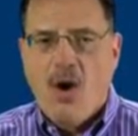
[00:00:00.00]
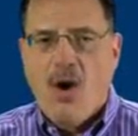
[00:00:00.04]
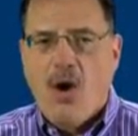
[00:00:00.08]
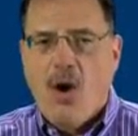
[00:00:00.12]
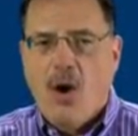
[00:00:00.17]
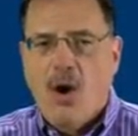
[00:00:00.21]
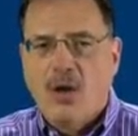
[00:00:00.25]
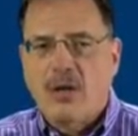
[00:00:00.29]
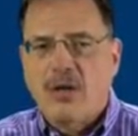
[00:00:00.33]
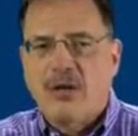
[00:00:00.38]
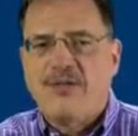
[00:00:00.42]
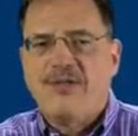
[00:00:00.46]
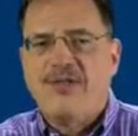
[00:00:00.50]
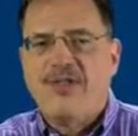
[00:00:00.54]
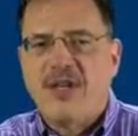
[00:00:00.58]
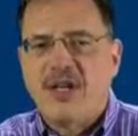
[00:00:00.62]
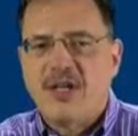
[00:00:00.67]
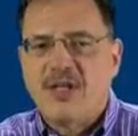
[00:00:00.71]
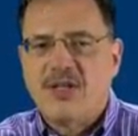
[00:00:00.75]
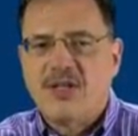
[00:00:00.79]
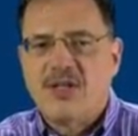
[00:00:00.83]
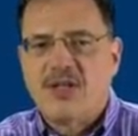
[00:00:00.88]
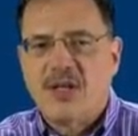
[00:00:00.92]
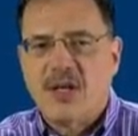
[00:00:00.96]
All of
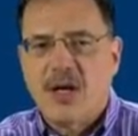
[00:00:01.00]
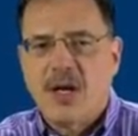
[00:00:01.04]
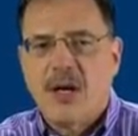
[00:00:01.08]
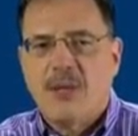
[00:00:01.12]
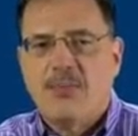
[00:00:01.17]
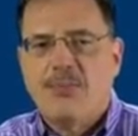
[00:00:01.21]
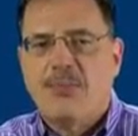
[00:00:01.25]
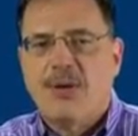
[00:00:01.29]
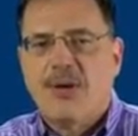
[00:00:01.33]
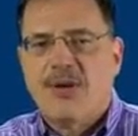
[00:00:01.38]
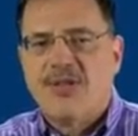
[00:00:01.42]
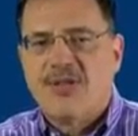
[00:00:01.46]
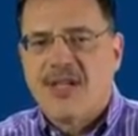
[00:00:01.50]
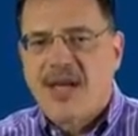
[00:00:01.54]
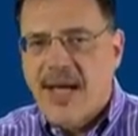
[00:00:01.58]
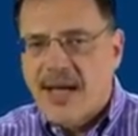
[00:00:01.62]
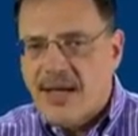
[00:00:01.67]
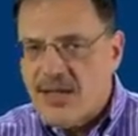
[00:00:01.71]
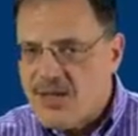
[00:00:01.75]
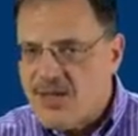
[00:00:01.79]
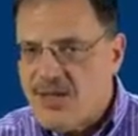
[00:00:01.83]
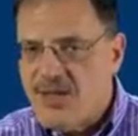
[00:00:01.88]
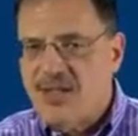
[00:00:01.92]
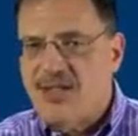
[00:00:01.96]
this
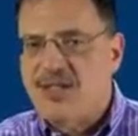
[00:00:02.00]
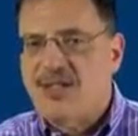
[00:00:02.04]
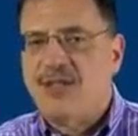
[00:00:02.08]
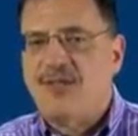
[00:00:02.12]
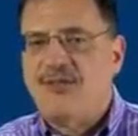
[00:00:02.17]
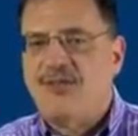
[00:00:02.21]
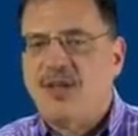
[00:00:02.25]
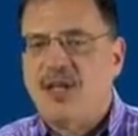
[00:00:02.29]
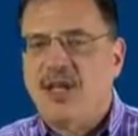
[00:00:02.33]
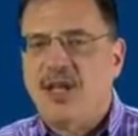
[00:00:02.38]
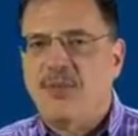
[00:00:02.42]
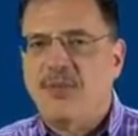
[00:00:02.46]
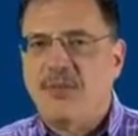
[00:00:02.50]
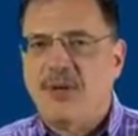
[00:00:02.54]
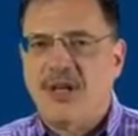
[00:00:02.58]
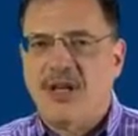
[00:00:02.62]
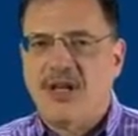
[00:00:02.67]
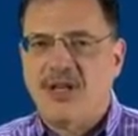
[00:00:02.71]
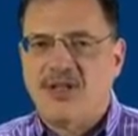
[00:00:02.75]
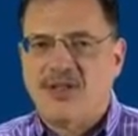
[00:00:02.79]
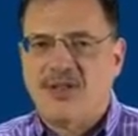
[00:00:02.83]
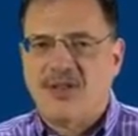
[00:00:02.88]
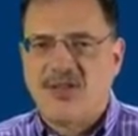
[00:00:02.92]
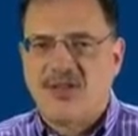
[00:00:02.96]
protects the civil
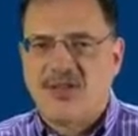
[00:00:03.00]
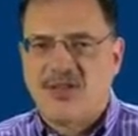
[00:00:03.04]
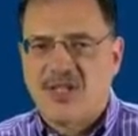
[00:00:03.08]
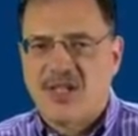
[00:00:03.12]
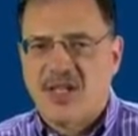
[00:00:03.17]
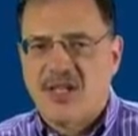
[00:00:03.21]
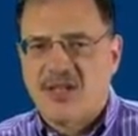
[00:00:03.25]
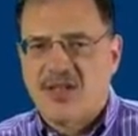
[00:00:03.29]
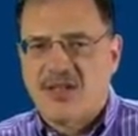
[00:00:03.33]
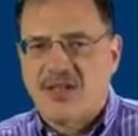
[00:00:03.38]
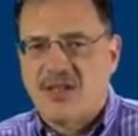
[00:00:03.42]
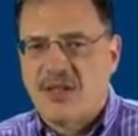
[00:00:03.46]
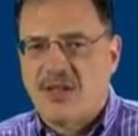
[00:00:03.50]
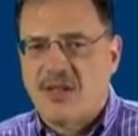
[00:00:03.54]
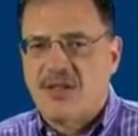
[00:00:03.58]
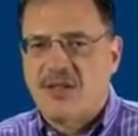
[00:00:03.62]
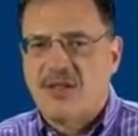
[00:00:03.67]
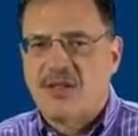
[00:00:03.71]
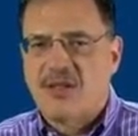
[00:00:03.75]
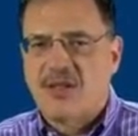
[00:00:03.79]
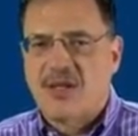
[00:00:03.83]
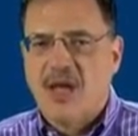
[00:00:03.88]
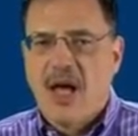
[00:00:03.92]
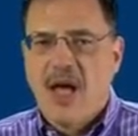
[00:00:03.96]
liberties of
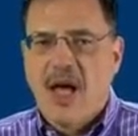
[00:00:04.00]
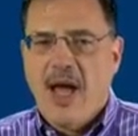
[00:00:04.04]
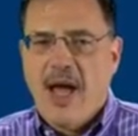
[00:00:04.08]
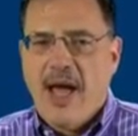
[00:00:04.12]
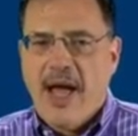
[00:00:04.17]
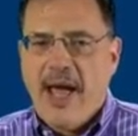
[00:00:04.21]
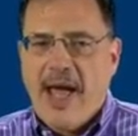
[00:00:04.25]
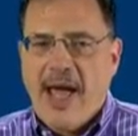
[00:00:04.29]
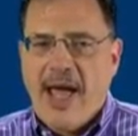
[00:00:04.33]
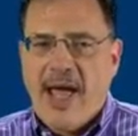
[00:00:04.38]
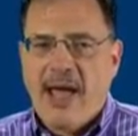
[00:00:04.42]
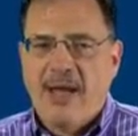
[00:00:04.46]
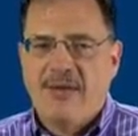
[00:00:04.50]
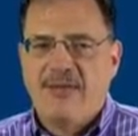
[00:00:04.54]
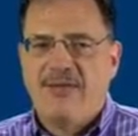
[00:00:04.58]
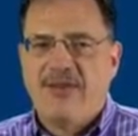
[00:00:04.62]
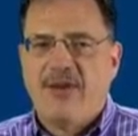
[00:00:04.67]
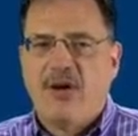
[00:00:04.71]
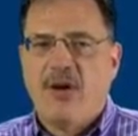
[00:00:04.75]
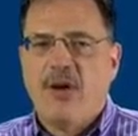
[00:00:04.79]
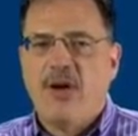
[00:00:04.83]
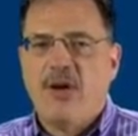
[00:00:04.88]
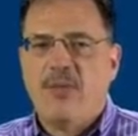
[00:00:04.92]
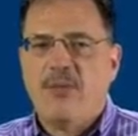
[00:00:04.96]
citizens and,
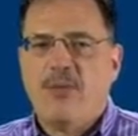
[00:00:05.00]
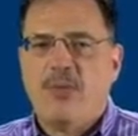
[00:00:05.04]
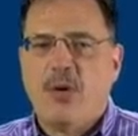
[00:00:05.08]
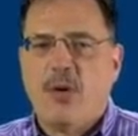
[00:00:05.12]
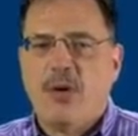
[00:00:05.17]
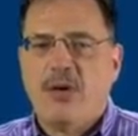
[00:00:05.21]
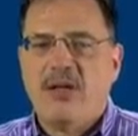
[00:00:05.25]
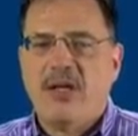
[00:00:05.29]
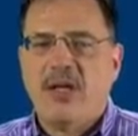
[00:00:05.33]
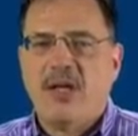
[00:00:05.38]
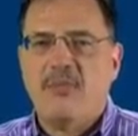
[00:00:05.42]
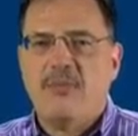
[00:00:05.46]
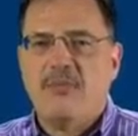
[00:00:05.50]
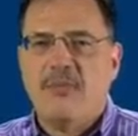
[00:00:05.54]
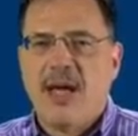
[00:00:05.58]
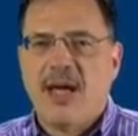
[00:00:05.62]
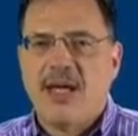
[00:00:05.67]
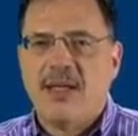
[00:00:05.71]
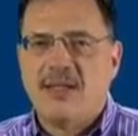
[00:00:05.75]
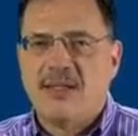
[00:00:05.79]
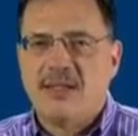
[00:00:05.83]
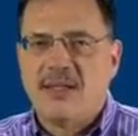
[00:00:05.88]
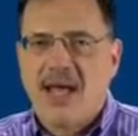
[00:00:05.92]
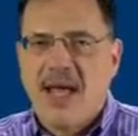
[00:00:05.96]
very importantly,
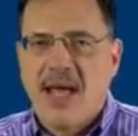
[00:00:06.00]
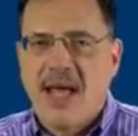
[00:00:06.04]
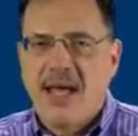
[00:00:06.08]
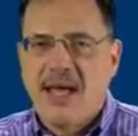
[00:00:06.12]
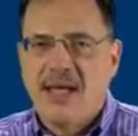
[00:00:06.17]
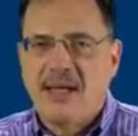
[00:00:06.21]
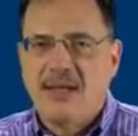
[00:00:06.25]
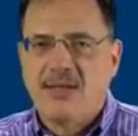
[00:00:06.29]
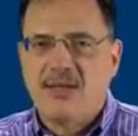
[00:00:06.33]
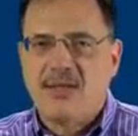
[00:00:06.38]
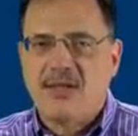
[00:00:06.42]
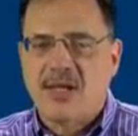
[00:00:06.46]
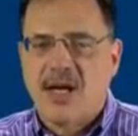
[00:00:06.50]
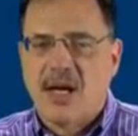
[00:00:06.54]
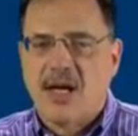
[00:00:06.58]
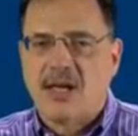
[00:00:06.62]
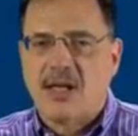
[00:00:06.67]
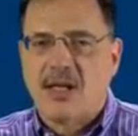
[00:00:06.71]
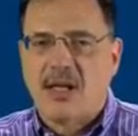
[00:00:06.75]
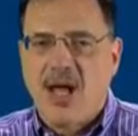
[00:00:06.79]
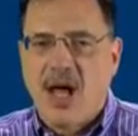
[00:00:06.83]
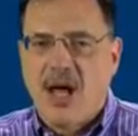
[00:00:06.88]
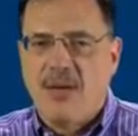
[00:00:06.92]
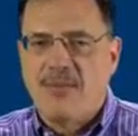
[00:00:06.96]
maintains a
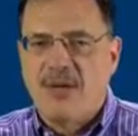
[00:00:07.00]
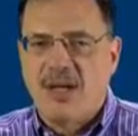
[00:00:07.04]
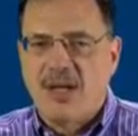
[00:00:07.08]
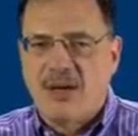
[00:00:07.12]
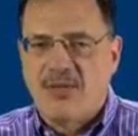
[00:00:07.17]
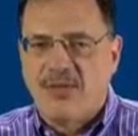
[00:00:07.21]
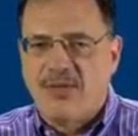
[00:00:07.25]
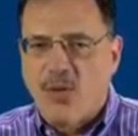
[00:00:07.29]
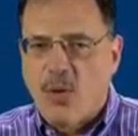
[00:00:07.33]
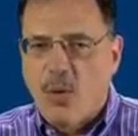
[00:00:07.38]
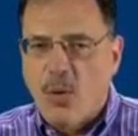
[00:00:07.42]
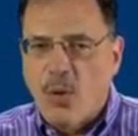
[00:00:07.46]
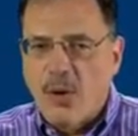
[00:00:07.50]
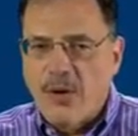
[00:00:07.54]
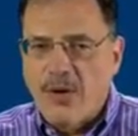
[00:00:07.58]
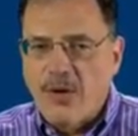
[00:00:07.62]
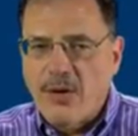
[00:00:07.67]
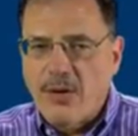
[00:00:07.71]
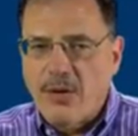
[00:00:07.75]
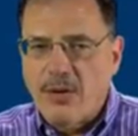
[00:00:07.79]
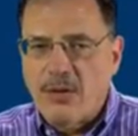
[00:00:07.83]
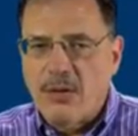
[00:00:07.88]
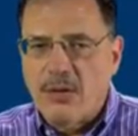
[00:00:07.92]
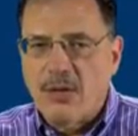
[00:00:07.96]
climate of
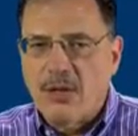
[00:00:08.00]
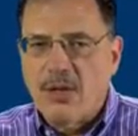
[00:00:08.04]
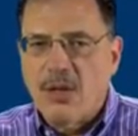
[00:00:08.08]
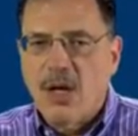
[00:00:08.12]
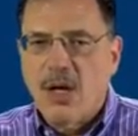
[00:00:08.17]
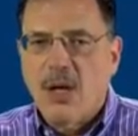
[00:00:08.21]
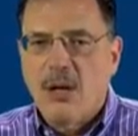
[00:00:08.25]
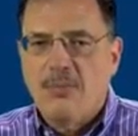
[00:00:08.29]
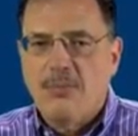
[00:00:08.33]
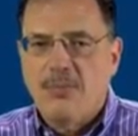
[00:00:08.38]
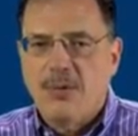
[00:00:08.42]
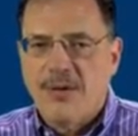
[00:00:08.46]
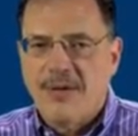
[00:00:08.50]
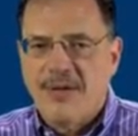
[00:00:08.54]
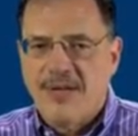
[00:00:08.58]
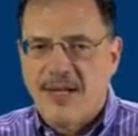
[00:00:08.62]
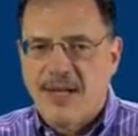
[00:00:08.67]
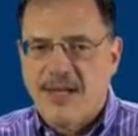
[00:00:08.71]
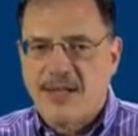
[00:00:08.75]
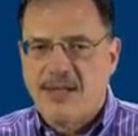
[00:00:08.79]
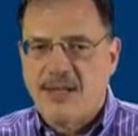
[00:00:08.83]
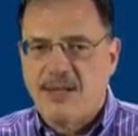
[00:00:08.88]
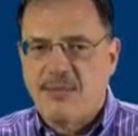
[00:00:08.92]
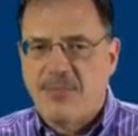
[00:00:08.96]
order,
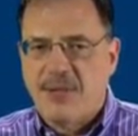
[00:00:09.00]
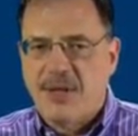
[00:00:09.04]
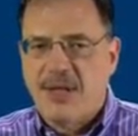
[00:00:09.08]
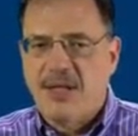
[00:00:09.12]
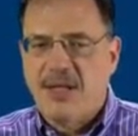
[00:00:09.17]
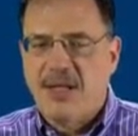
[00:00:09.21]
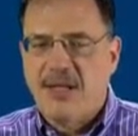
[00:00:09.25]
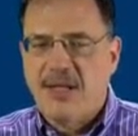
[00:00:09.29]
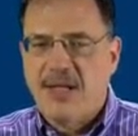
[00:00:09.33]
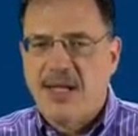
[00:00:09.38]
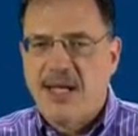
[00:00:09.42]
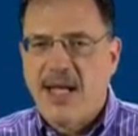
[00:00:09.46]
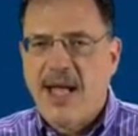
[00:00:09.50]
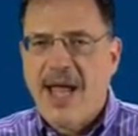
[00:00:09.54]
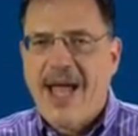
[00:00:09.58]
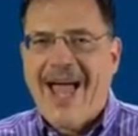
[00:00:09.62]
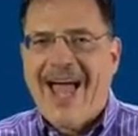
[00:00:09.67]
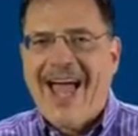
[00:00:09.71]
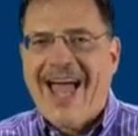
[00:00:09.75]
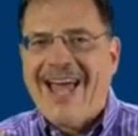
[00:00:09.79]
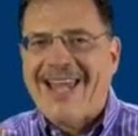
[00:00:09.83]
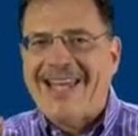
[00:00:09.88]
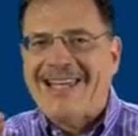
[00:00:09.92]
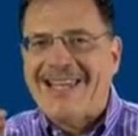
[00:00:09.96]
predictability,
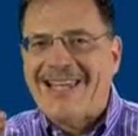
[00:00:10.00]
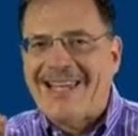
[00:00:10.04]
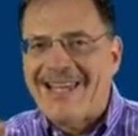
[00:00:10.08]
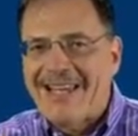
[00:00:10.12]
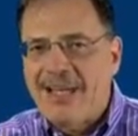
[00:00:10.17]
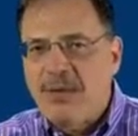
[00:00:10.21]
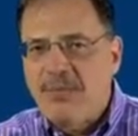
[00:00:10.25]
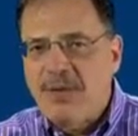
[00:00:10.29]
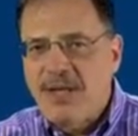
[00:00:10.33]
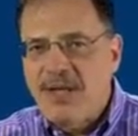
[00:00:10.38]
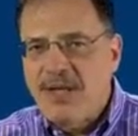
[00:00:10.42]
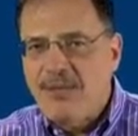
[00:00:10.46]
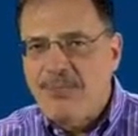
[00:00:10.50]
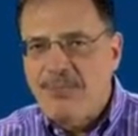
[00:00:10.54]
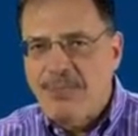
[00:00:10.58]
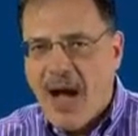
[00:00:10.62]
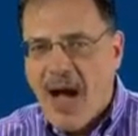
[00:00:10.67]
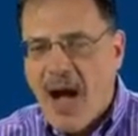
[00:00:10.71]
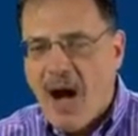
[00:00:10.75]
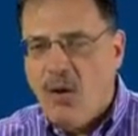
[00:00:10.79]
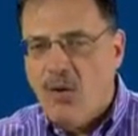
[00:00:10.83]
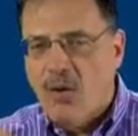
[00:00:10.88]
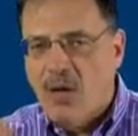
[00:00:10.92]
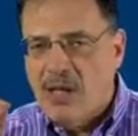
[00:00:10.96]
and limited
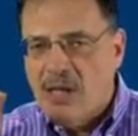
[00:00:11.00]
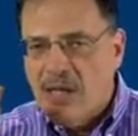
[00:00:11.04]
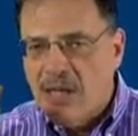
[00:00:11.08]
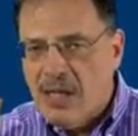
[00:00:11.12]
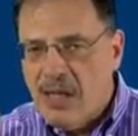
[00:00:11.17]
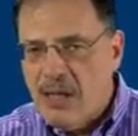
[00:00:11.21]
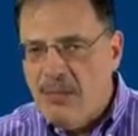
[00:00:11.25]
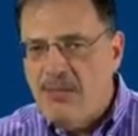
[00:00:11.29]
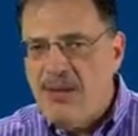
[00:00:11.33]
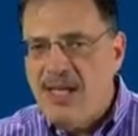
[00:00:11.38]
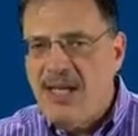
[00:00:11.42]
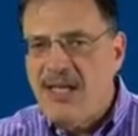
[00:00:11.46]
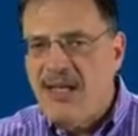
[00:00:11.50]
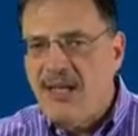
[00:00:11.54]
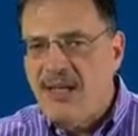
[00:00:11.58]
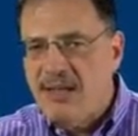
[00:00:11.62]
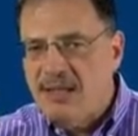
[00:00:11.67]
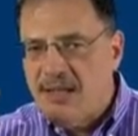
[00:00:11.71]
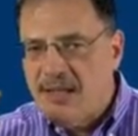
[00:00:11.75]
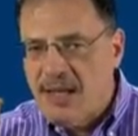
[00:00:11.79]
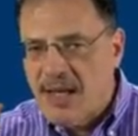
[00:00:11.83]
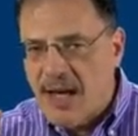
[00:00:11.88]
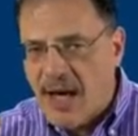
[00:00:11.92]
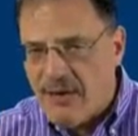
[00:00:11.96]
power,
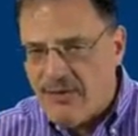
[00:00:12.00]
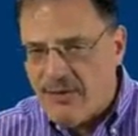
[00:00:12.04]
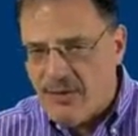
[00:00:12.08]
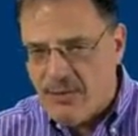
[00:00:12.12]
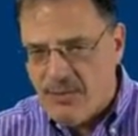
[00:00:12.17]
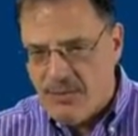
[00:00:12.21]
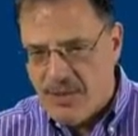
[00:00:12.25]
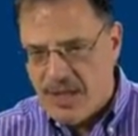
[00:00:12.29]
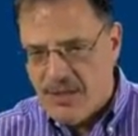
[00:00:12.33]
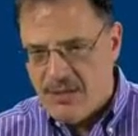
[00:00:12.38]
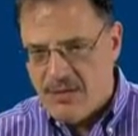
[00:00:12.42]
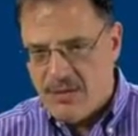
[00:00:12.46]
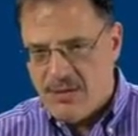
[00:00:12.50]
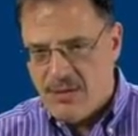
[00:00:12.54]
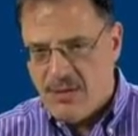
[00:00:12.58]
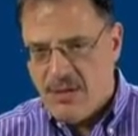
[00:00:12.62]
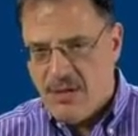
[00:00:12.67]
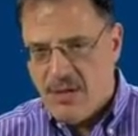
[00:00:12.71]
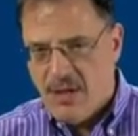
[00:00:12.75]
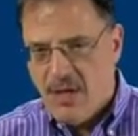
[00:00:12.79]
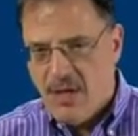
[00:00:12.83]
limited government,